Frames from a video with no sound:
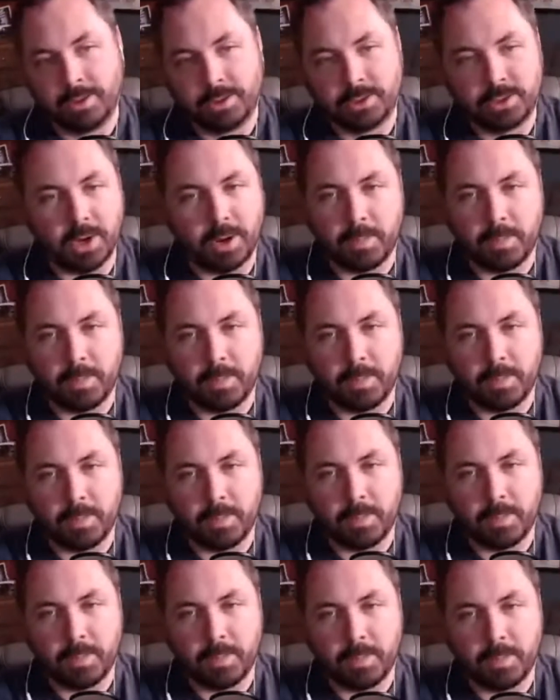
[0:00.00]
sharpening
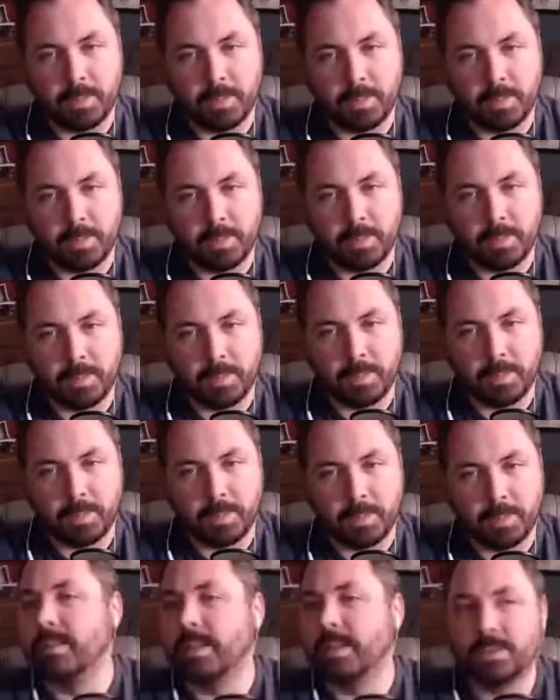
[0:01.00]
my teeth on
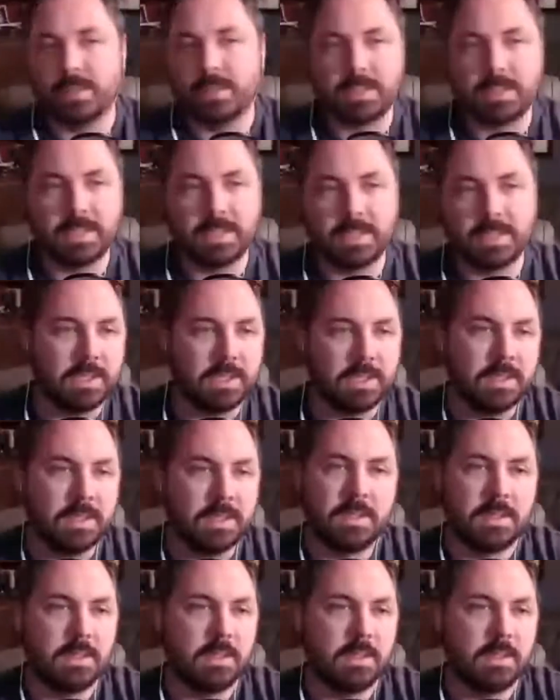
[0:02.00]
little
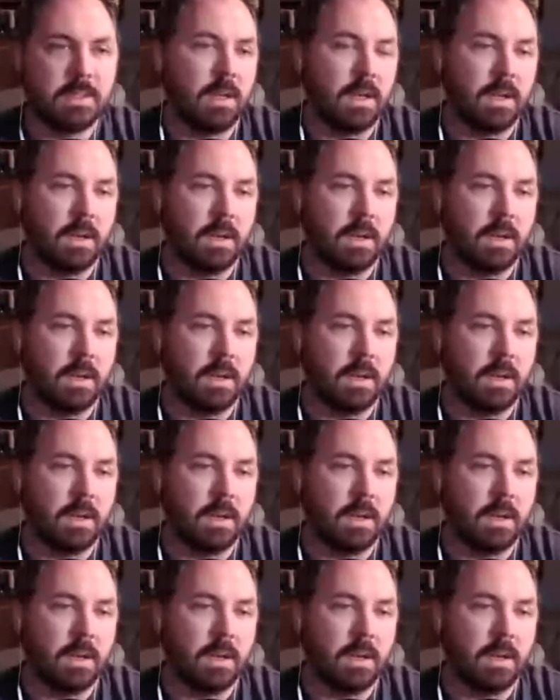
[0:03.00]
sketches,